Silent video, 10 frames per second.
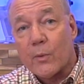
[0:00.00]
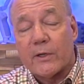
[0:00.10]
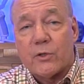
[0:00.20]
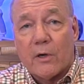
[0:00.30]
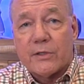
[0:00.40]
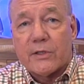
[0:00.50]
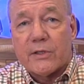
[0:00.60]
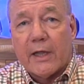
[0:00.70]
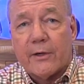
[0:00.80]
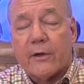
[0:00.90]
quick charging
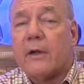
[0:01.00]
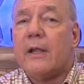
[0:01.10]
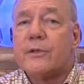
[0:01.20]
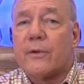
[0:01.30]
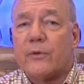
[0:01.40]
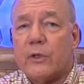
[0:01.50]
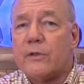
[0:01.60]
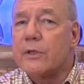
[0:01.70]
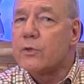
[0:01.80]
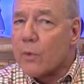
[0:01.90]
standard. So if you're
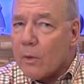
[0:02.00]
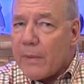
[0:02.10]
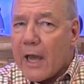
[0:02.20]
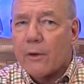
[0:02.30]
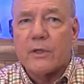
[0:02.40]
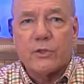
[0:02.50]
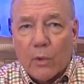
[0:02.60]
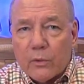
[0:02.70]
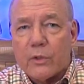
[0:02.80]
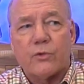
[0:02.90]
using drone batteries,
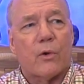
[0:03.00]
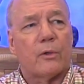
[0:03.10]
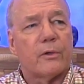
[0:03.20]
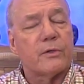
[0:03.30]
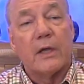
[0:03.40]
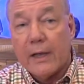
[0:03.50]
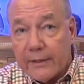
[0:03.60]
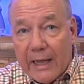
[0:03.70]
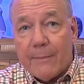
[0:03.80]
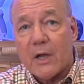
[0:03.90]
drone controllers,
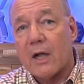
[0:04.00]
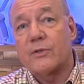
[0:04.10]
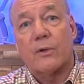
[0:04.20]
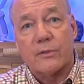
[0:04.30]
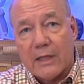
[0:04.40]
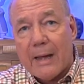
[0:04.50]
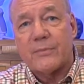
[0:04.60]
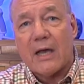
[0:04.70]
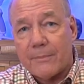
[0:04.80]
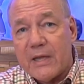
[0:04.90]
game consoles,
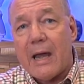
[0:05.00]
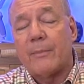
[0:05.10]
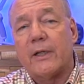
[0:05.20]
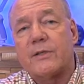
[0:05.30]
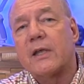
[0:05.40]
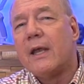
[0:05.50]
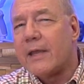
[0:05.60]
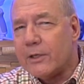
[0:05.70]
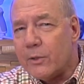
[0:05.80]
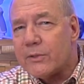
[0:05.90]
laptop, tablets
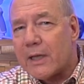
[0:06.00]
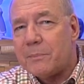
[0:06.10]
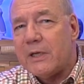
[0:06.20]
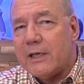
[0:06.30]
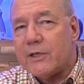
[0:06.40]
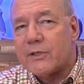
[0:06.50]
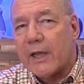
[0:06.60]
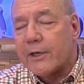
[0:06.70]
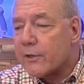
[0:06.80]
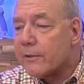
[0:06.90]
that use that PD
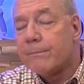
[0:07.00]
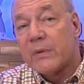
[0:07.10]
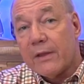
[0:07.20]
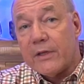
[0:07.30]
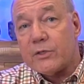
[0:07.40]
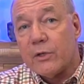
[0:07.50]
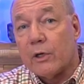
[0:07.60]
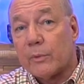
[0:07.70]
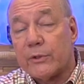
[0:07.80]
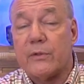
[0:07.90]
standard, this
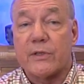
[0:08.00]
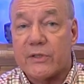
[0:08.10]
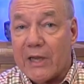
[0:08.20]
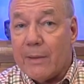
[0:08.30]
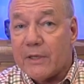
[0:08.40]
unit will do the same